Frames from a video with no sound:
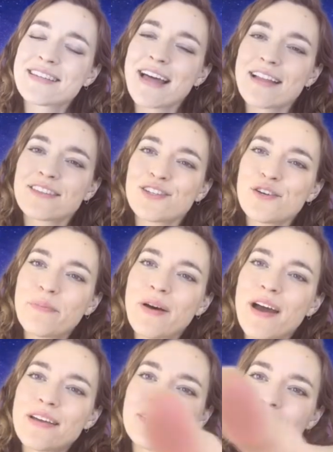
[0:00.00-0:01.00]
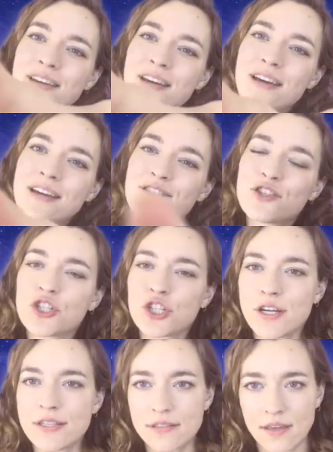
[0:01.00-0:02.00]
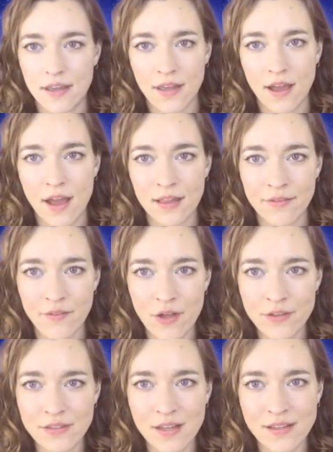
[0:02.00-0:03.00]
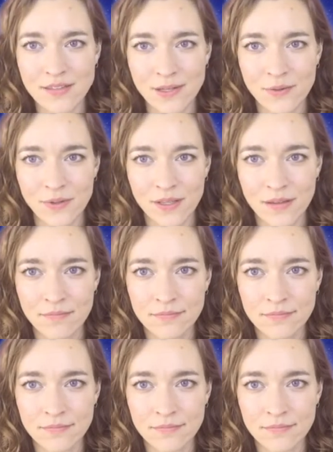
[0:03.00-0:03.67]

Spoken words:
That's you, Pisces. Just kidding. I love all the signs equally.